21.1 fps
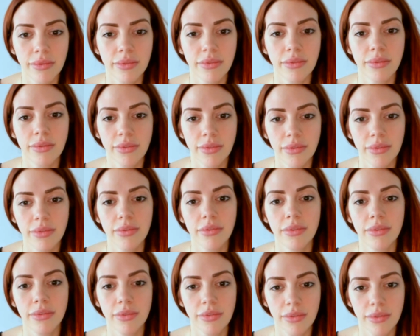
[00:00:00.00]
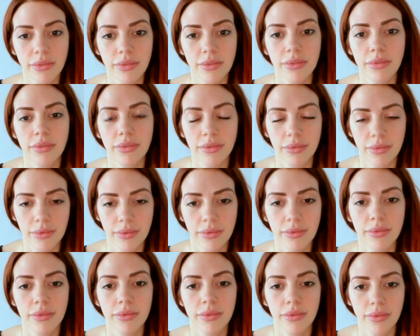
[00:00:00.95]

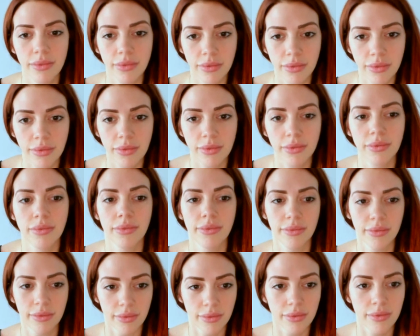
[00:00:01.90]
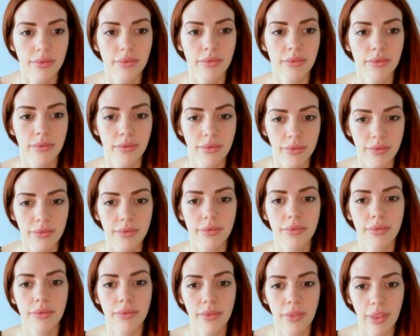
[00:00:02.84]

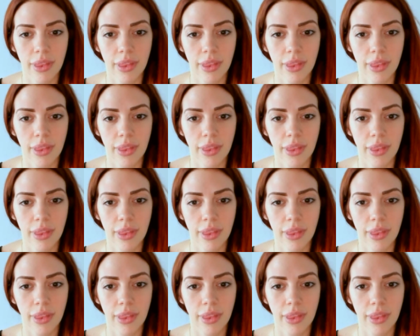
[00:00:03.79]
(silent)